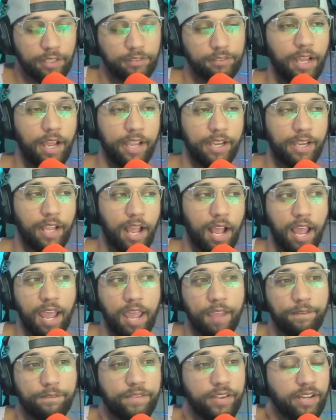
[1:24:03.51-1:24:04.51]
Like,
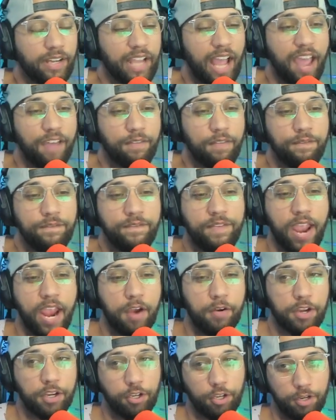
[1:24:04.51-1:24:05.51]
I feel like I have a
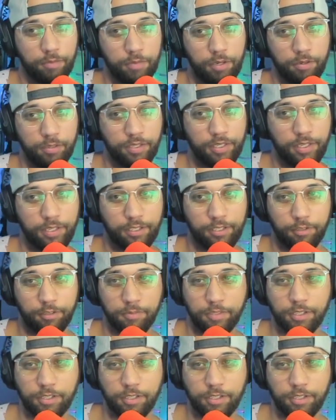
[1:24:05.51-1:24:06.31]
very good immune system.